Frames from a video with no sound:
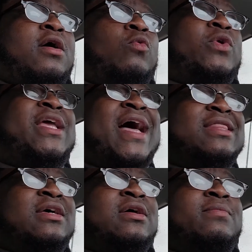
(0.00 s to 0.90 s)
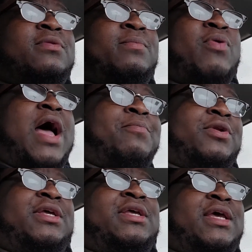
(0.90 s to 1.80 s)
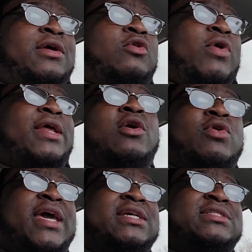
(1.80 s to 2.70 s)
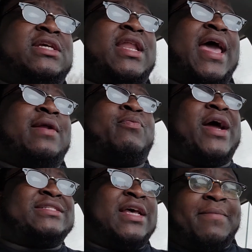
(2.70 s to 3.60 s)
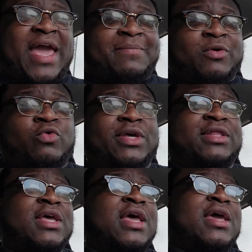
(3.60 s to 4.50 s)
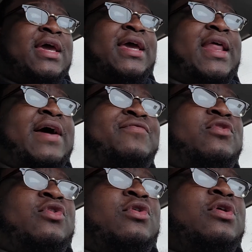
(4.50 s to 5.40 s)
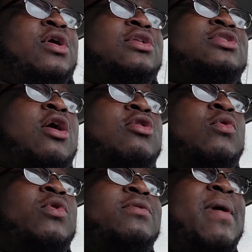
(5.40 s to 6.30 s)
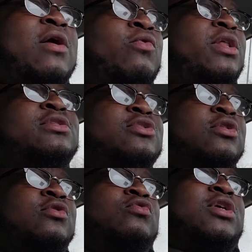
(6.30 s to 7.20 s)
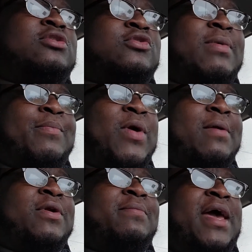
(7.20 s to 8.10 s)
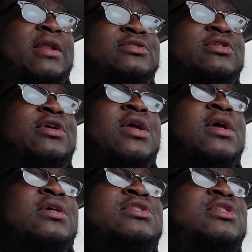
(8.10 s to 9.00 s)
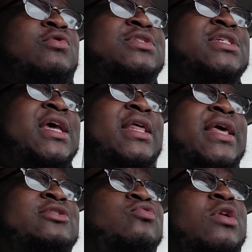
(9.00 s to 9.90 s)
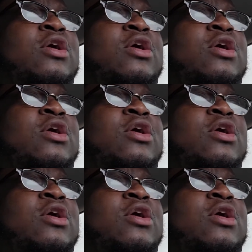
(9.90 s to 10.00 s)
We got the property in a great location at a price I'm happy with, and after talking with my realtor, who's also my property manager, she was saying that,